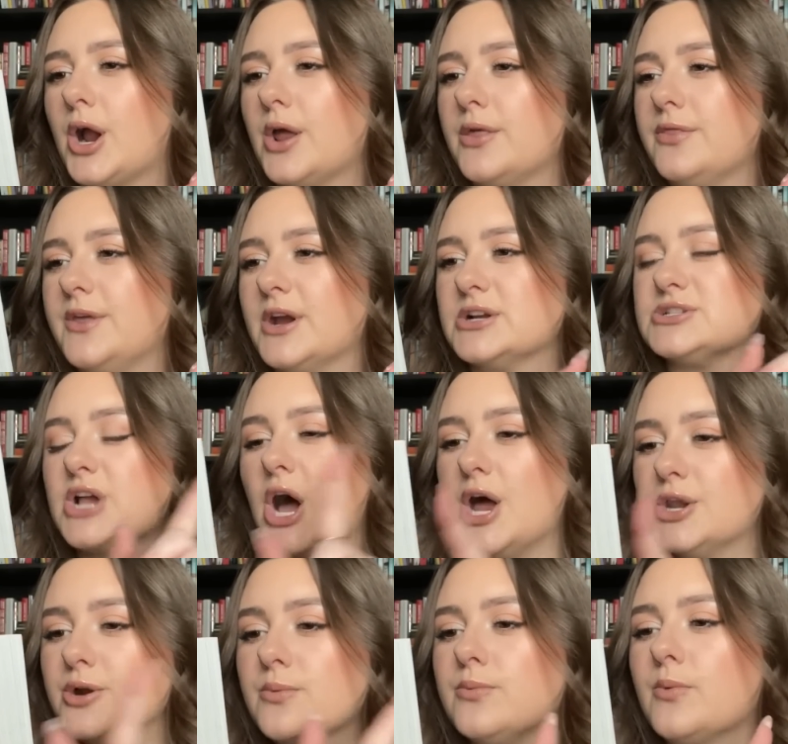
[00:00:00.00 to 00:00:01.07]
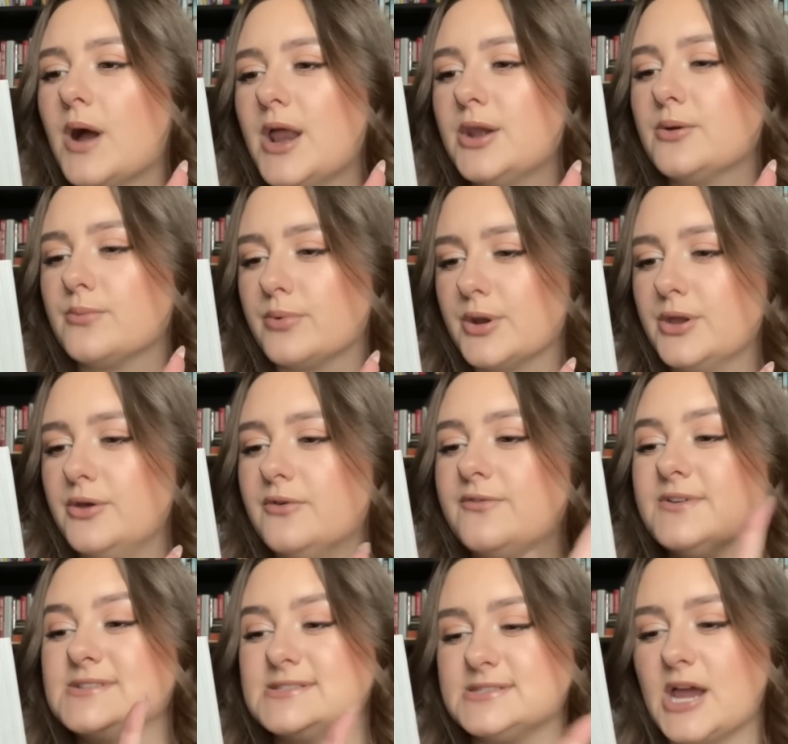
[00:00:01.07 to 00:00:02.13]
there's Under One Roof,
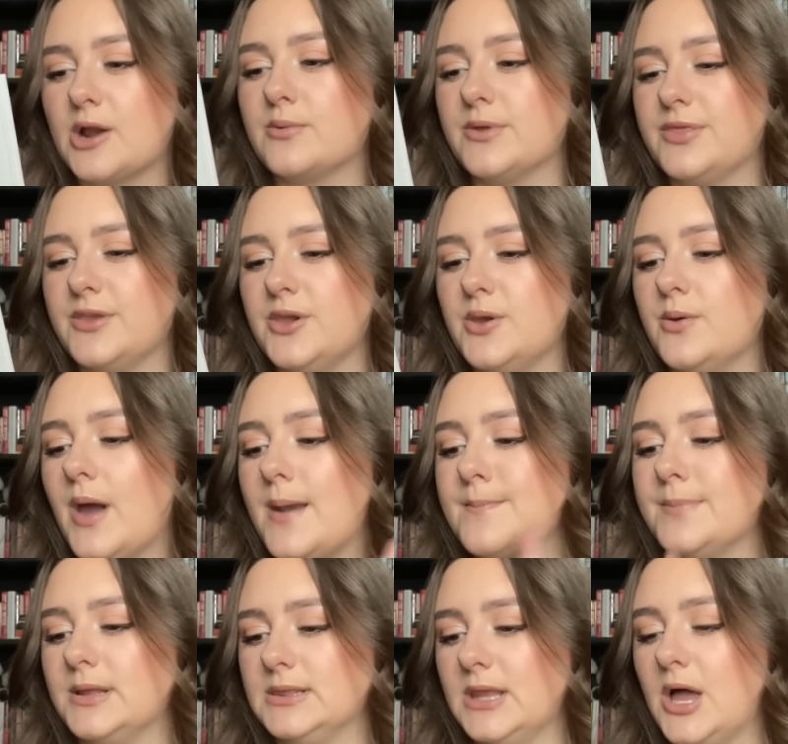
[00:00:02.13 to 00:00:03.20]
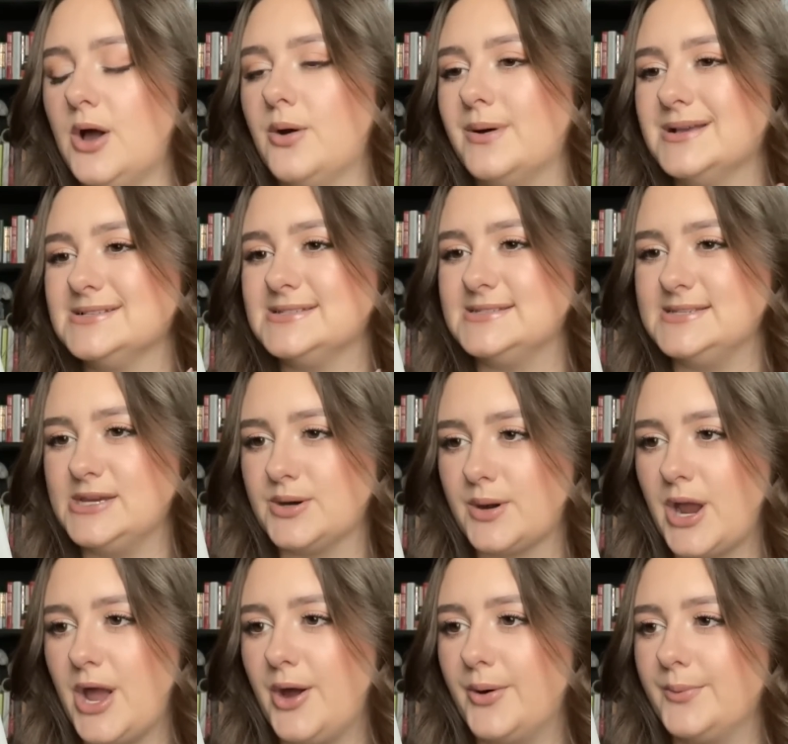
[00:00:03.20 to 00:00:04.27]
Stuck With You, and Below
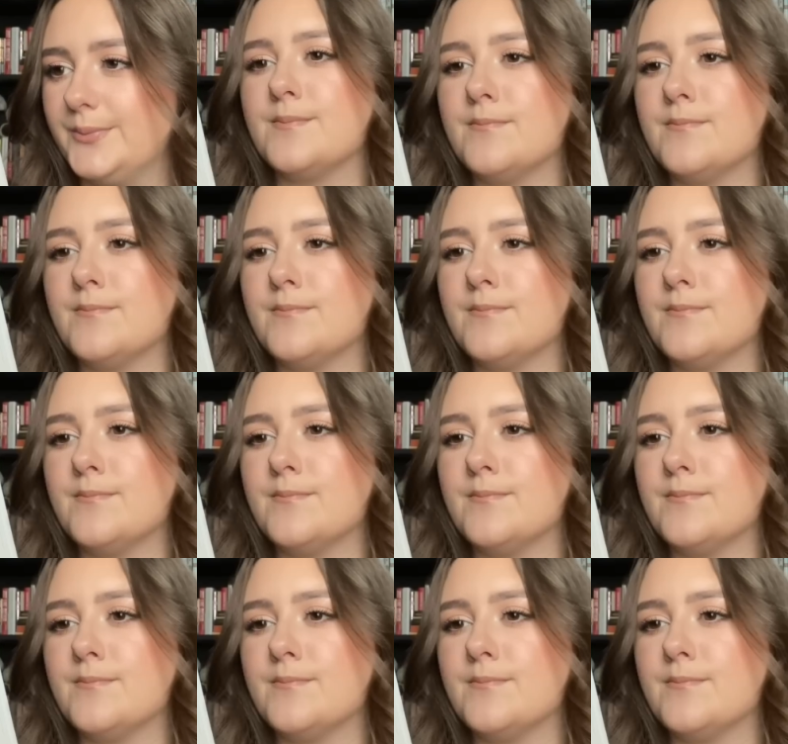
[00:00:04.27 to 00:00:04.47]
Zero.